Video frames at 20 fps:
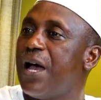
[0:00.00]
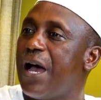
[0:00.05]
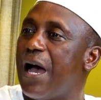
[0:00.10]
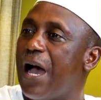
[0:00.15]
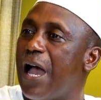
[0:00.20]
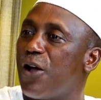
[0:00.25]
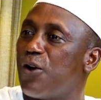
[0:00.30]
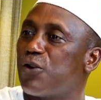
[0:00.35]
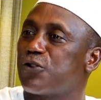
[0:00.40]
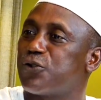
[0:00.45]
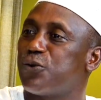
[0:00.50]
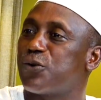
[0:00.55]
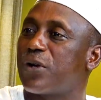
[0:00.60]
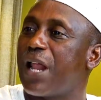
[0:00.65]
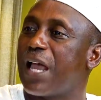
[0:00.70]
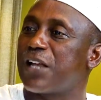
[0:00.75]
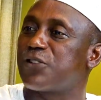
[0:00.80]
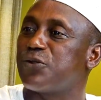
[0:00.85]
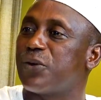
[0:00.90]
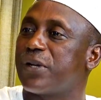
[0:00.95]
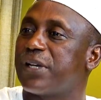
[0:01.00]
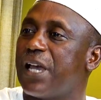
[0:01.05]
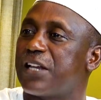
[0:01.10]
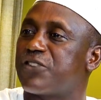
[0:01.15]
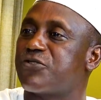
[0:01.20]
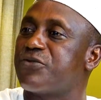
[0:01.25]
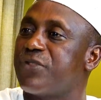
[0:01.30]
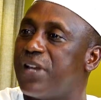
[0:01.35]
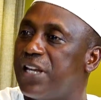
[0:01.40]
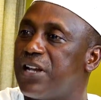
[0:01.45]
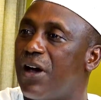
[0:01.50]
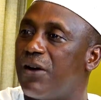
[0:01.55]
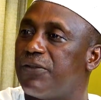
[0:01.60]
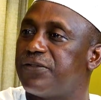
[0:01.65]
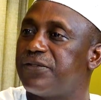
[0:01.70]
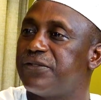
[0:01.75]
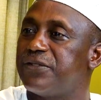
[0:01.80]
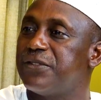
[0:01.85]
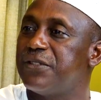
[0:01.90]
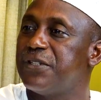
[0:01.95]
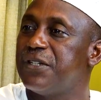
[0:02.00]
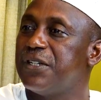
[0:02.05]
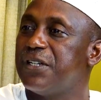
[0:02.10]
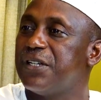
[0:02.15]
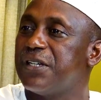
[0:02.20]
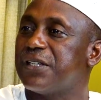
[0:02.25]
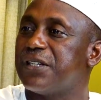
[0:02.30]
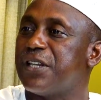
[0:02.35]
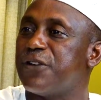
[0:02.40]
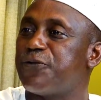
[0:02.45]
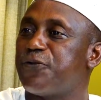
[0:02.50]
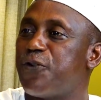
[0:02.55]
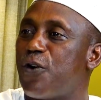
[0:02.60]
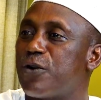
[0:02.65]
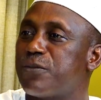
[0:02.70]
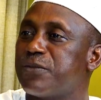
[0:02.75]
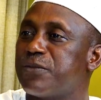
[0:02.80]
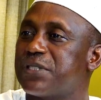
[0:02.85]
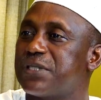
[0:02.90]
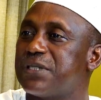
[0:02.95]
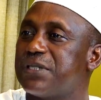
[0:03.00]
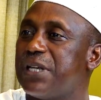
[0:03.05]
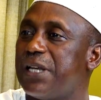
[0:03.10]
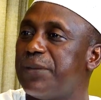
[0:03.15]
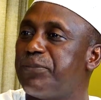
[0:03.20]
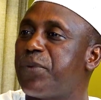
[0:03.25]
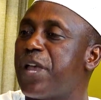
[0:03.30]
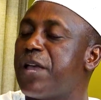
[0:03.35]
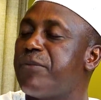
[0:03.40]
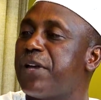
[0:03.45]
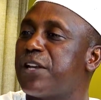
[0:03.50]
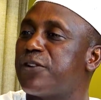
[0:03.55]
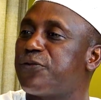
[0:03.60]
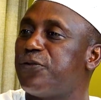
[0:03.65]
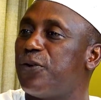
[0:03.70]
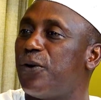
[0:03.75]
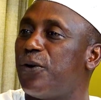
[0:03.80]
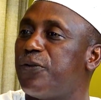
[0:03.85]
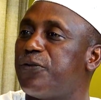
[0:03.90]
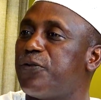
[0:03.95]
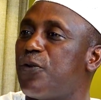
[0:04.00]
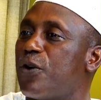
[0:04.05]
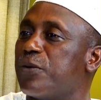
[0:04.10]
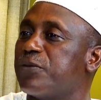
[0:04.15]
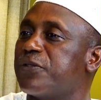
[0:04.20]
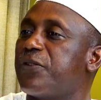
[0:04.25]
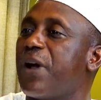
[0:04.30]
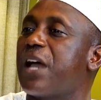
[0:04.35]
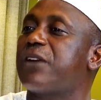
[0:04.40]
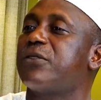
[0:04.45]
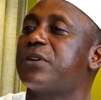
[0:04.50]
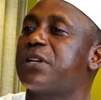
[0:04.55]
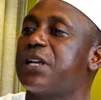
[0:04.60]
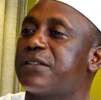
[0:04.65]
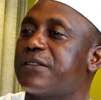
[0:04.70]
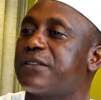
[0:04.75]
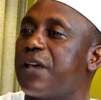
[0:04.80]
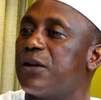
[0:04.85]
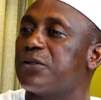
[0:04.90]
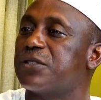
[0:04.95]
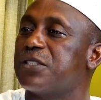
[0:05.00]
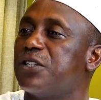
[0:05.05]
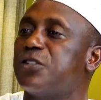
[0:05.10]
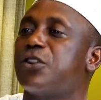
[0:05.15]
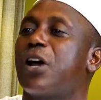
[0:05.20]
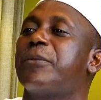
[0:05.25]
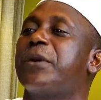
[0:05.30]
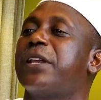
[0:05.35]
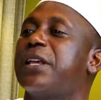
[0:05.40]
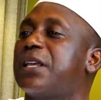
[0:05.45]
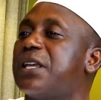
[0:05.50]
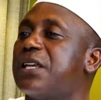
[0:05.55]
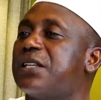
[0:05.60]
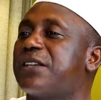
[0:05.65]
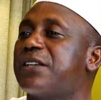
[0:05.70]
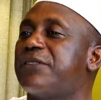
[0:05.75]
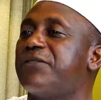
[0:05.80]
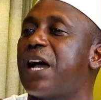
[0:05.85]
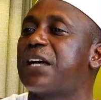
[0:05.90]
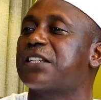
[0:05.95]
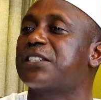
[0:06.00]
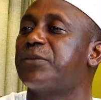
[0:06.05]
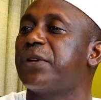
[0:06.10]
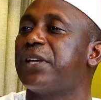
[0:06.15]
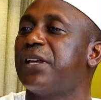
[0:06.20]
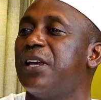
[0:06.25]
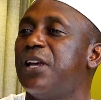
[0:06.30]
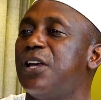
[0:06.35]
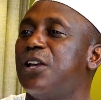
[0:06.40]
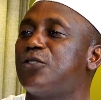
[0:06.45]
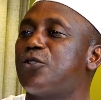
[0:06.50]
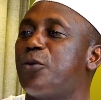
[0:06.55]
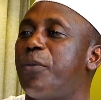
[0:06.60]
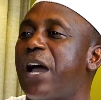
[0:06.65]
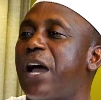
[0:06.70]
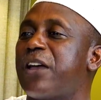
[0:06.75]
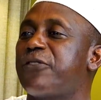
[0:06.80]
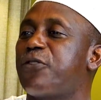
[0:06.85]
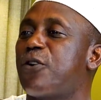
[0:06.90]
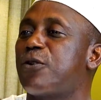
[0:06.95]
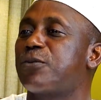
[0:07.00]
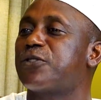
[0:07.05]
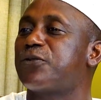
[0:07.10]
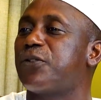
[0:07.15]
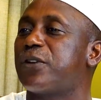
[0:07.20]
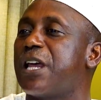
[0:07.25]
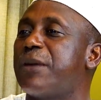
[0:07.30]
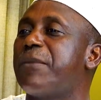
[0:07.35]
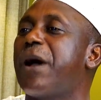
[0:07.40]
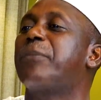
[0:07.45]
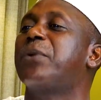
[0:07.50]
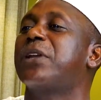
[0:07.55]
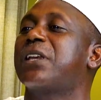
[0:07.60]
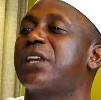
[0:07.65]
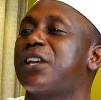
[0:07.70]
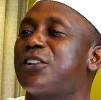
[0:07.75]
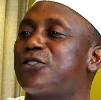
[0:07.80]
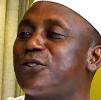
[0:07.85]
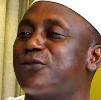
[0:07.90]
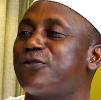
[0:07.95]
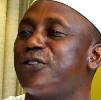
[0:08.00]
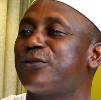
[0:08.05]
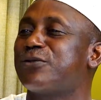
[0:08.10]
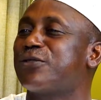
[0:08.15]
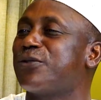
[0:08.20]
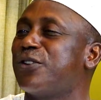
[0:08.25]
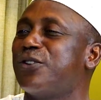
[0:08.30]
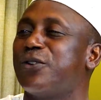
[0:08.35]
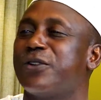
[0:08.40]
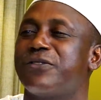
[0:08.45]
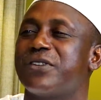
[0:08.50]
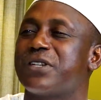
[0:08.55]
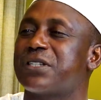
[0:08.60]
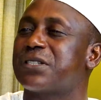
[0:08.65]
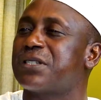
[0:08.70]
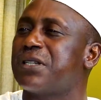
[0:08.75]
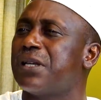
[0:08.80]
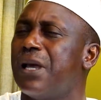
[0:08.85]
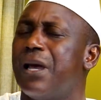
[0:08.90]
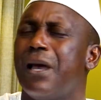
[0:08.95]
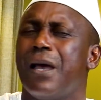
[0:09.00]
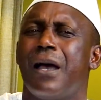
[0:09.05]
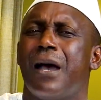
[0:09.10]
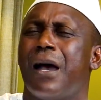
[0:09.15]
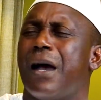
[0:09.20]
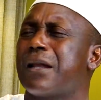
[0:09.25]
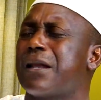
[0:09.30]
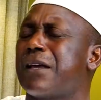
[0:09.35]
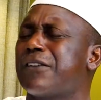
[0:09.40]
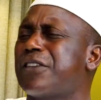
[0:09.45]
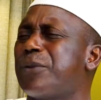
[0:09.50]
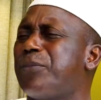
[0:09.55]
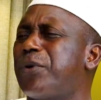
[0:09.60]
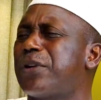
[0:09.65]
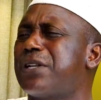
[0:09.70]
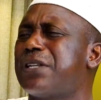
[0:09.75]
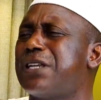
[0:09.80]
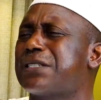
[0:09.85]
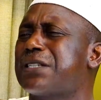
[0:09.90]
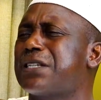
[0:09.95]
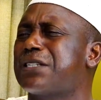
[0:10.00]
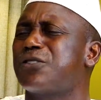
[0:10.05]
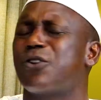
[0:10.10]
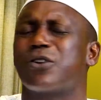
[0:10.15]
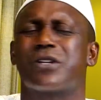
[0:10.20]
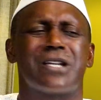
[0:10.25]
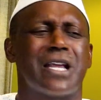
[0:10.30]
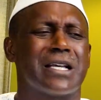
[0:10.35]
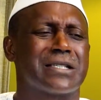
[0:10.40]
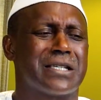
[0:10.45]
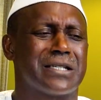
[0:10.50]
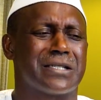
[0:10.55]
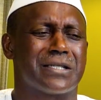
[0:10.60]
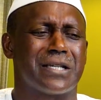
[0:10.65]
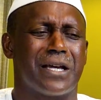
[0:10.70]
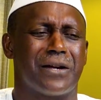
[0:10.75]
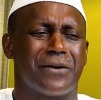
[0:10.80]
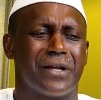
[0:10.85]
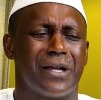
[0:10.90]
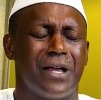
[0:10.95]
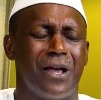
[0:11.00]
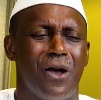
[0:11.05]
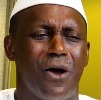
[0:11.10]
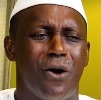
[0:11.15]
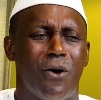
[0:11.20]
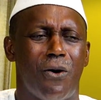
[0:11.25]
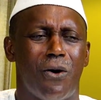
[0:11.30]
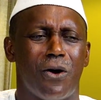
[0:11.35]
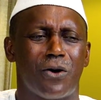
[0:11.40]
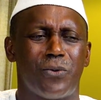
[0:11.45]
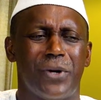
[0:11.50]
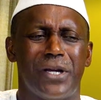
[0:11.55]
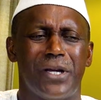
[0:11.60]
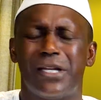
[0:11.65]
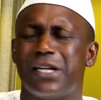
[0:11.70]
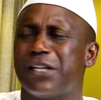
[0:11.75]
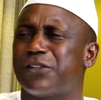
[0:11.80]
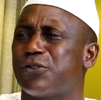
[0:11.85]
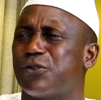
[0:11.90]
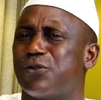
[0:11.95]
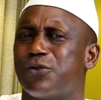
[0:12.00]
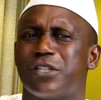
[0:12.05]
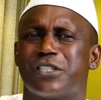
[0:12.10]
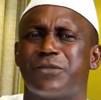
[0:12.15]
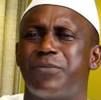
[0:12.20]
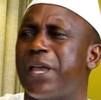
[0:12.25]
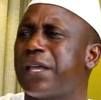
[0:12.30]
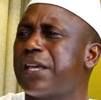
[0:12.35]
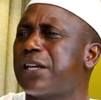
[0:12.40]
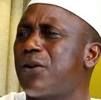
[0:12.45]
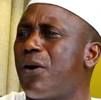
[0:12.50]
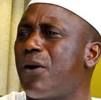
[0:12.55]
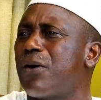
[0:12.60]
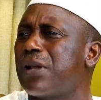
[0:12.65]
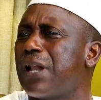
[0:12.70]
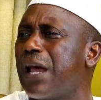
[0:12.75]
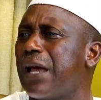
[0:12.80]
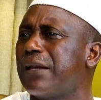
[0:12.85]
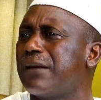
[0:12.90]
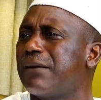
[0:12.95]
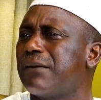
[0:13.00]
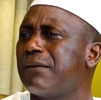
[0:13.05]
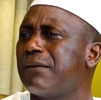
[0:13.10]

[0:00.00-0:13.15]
I also would like to get rid of the forms, the payment for forms, 500,000. You know how many kids have asked me to buy forms for them, application forms for university? And I said, but this is not necessary. All we need to do is make it online.